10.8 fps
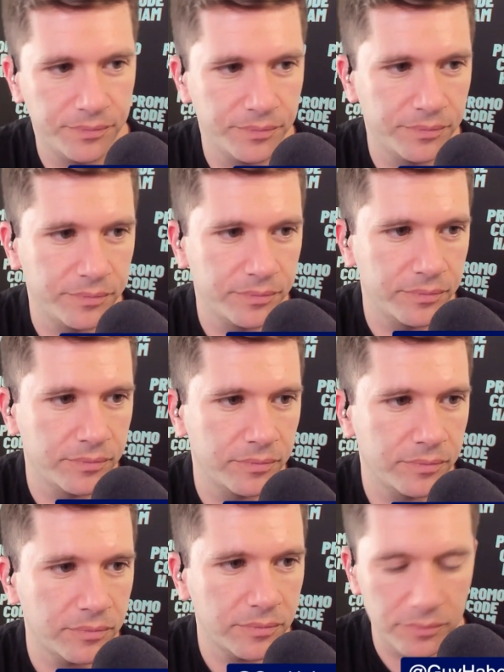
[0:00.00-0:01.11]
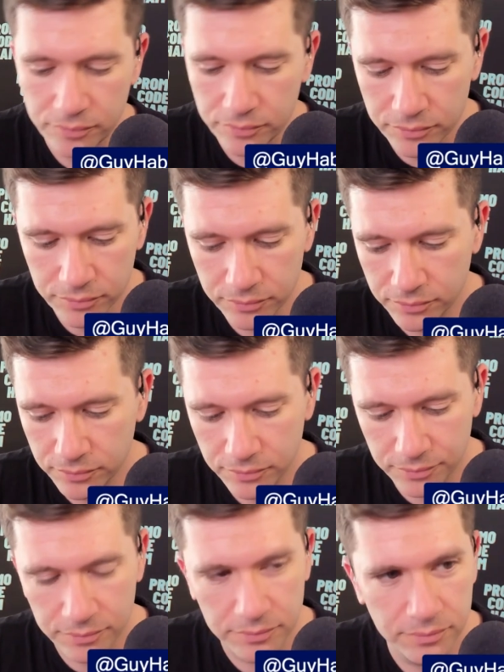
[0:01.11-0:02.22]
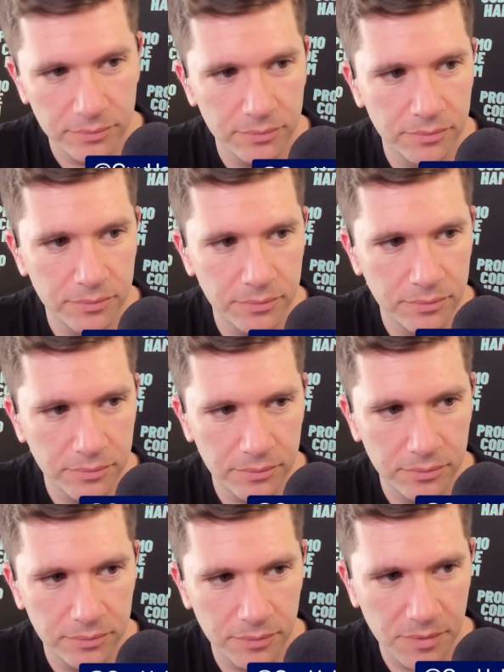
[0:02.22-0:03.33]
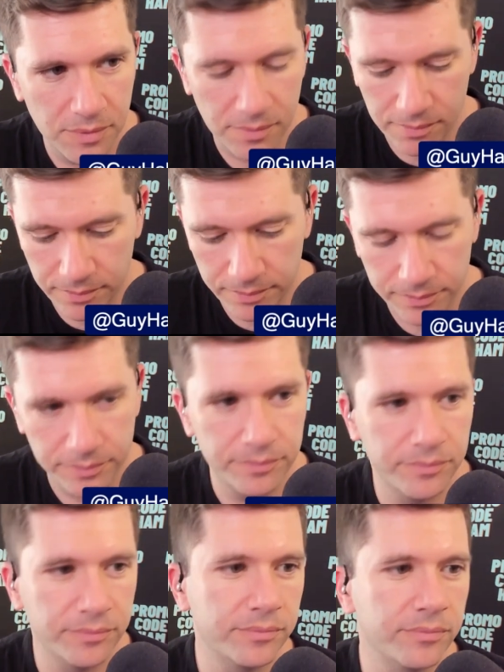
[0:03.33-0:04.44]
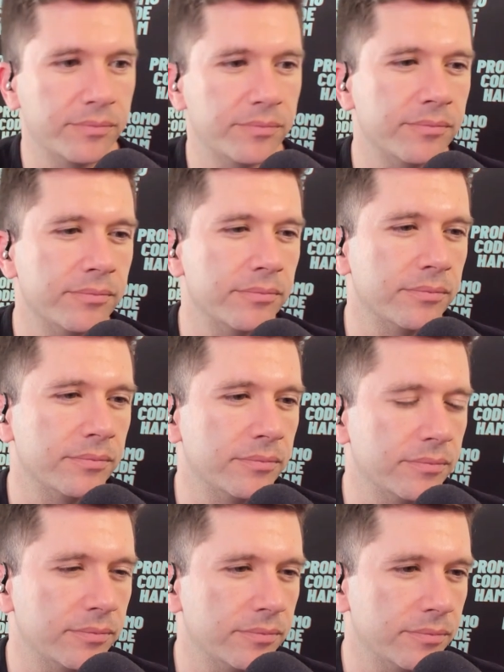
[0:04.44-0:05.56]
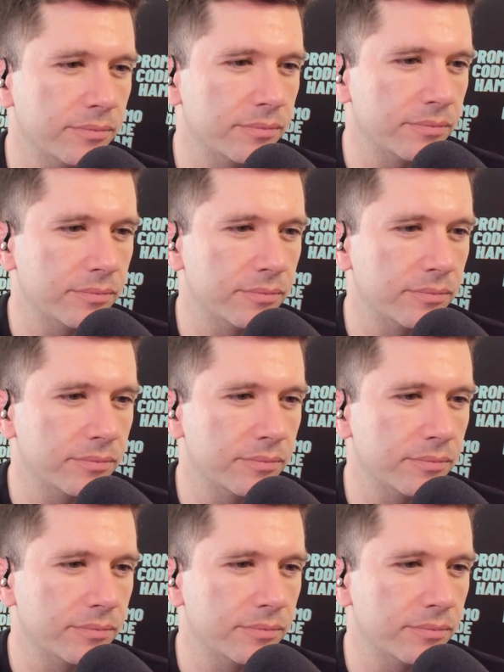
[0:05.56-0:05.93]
No words are spoken by the person on screen.